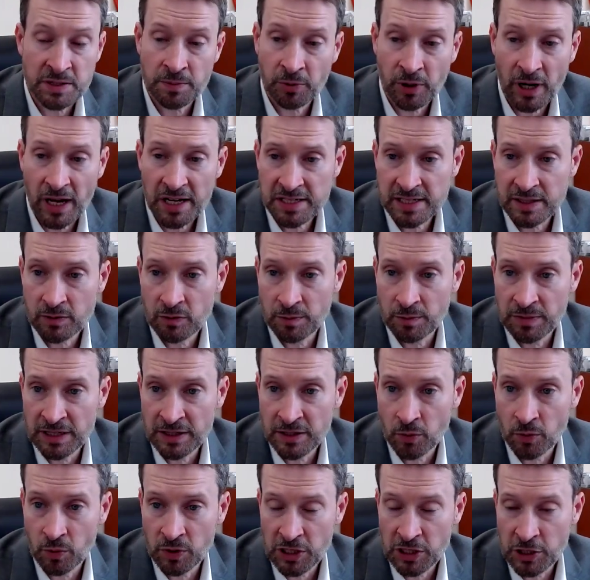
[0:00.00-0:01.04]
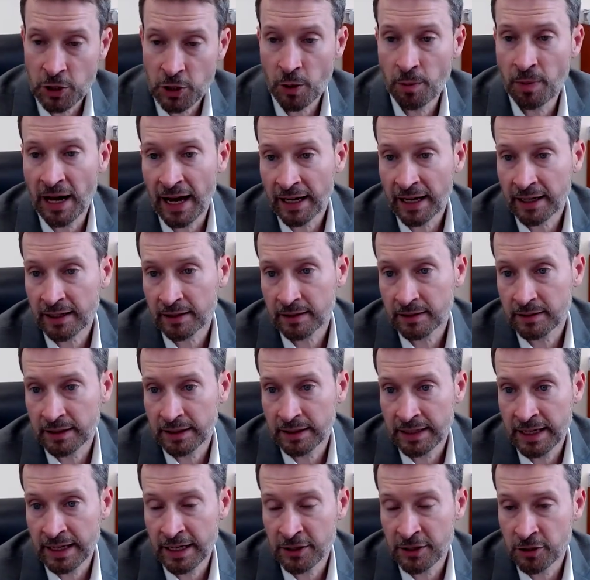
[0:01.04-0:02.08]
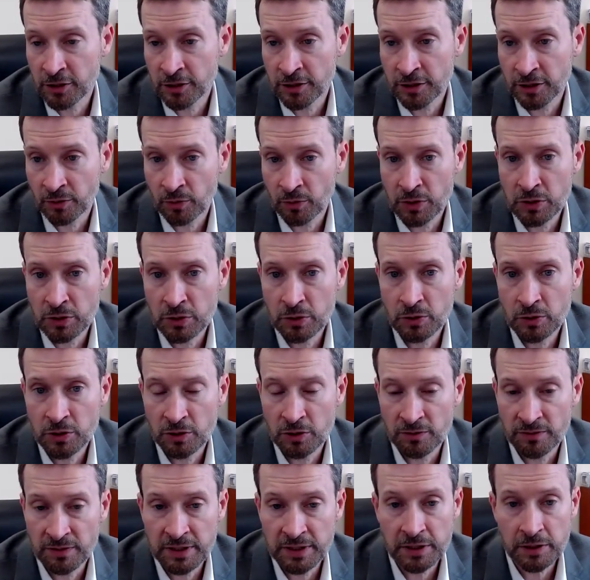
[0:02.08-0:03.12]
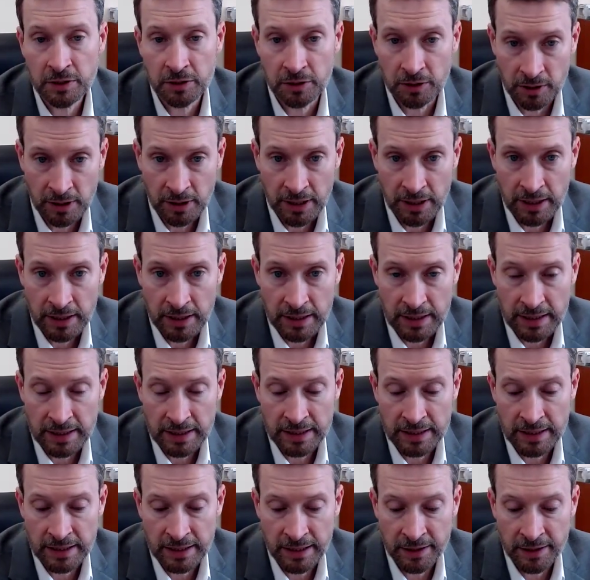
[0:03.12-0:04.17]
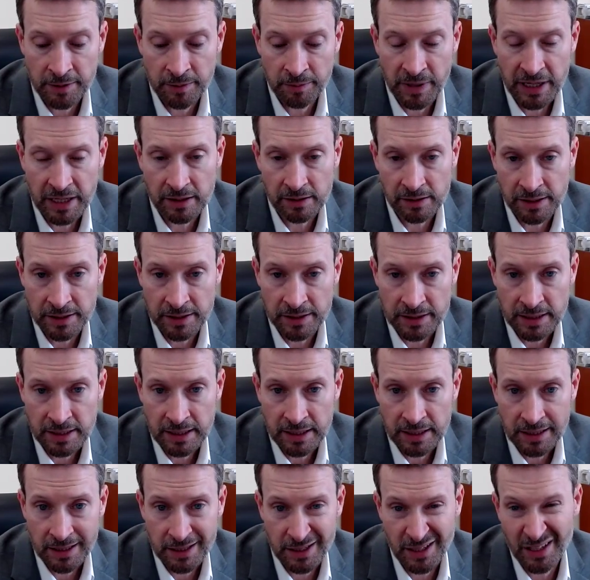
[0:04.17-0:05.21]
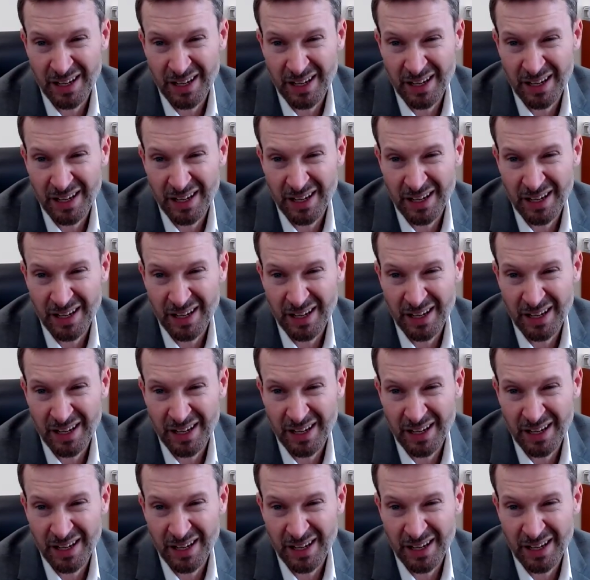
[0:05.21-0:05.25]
reciprocity would mean that when you go back and you're going to renew your vehicle in Maryland,